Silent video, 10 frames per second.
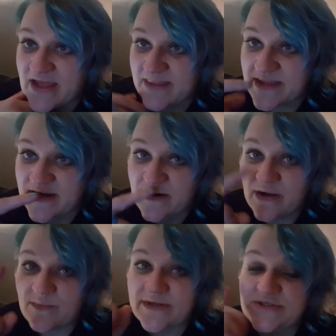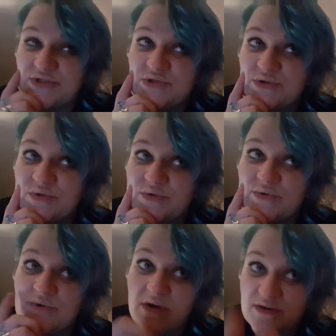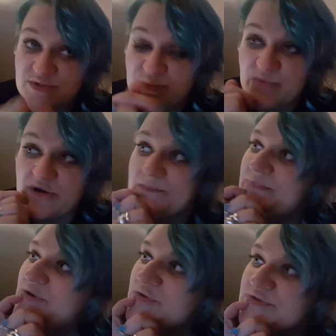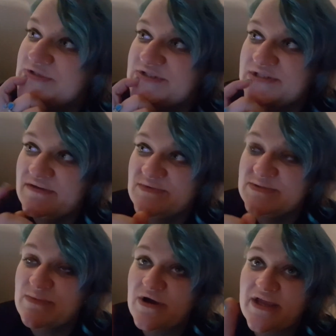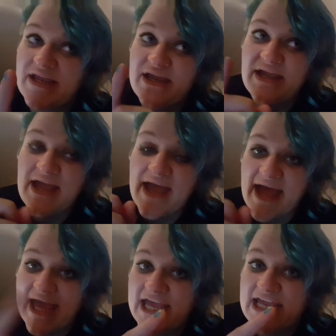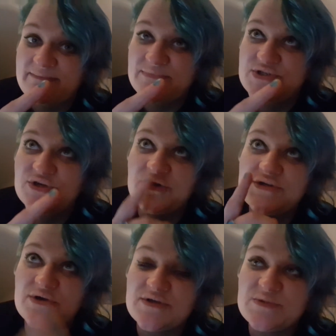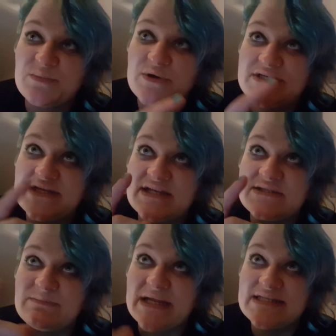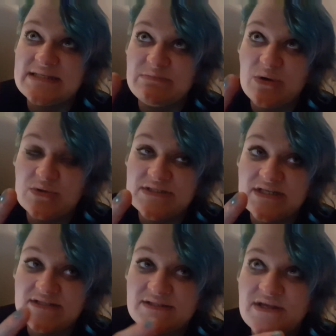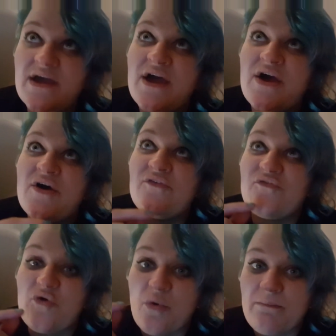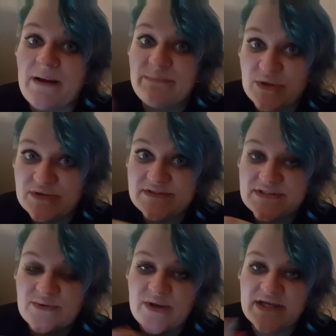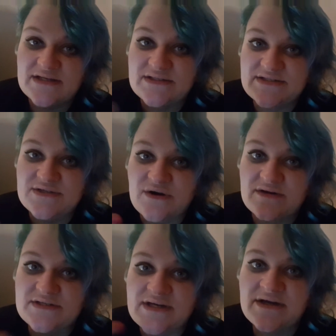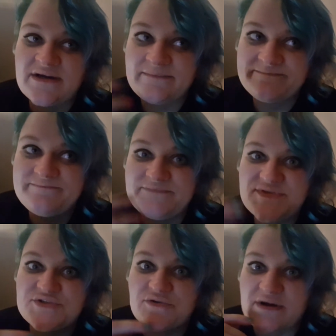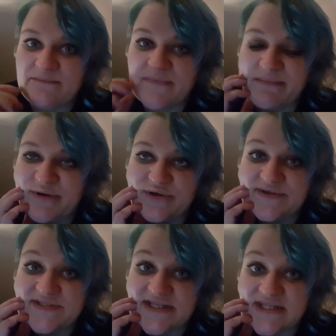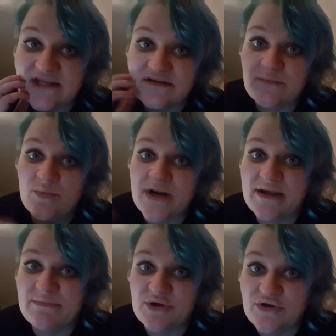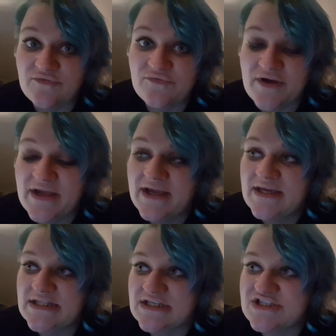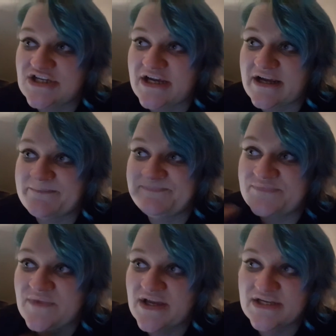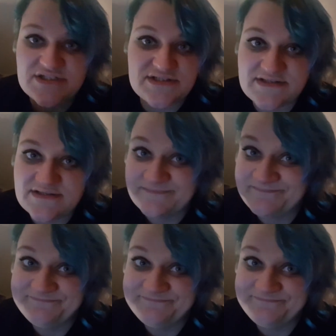and then I went to Castle Point because it was my aim to go to Castle Point to get some plastic boxes for my books so I can start storing my books, and then when I move this year I can just